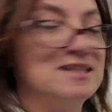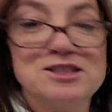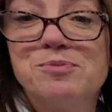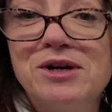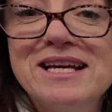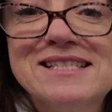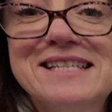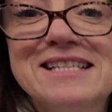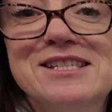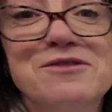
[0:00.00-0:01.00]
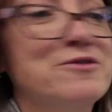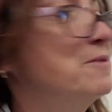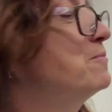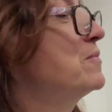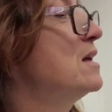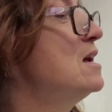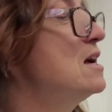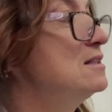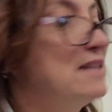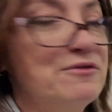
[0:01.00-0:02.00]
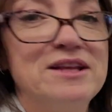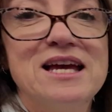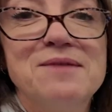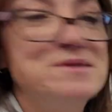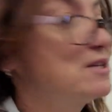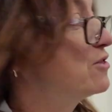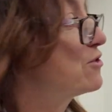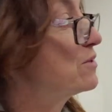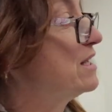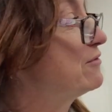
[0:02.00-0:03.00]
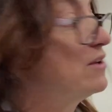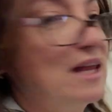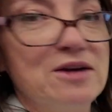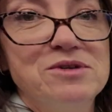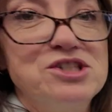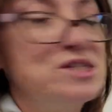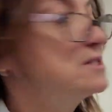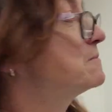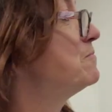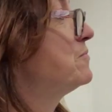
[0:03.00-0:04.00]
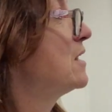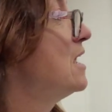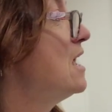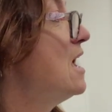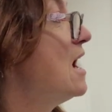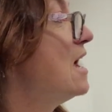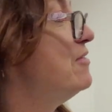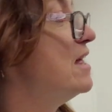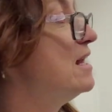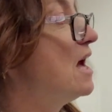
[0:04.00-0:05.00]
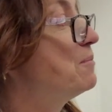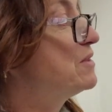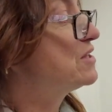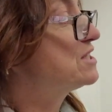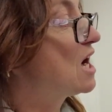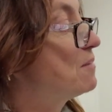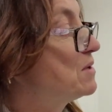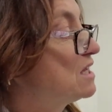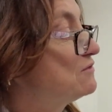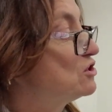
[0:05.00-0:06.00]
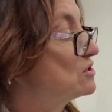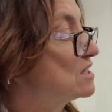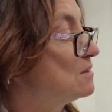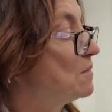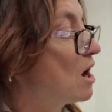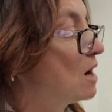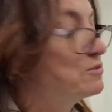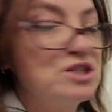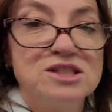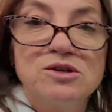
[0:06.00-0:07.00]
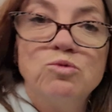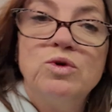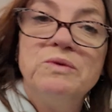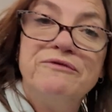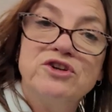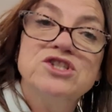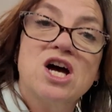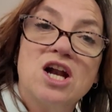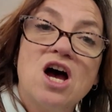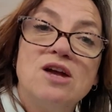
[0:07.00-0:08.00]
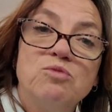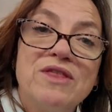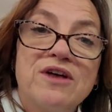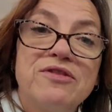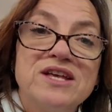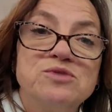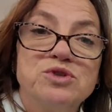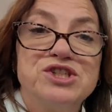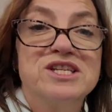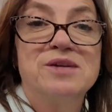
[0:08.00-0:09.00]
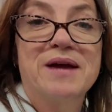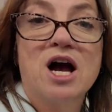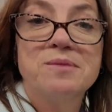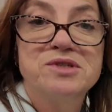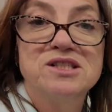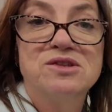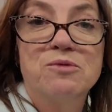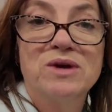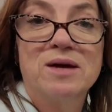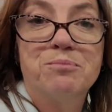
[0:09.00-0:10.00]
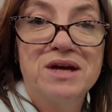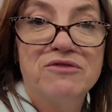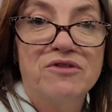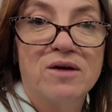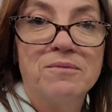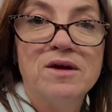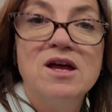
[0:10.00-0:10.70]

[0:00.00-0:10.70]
It's pretty extensive. definitely comes in three different languages. And then up at the top, it gives you some options. When we first got on, we thought these were just going to be options that we could pick from.